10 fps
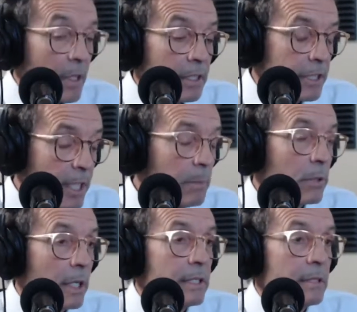the
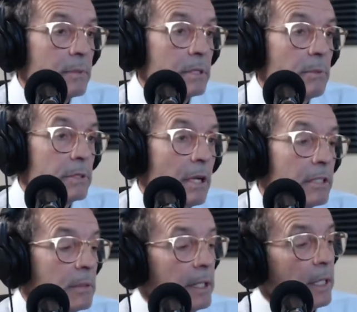teamwork lesson was, was
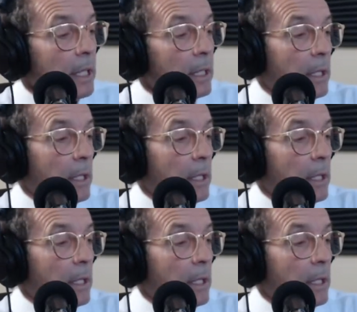awesome, and,